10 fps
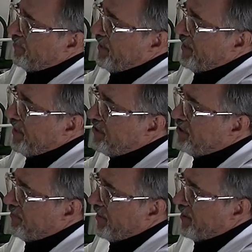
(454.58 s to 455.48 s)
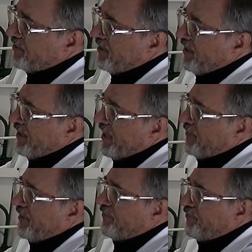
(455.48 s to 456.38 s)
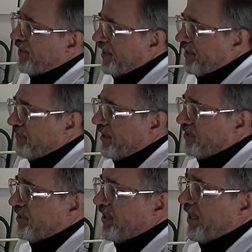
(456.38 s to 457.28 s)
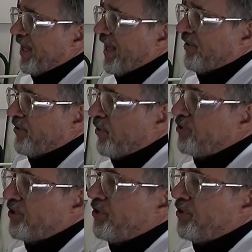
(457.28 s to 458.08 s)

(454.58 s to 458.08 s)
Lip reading: begins to melt and when it finally melts. And those are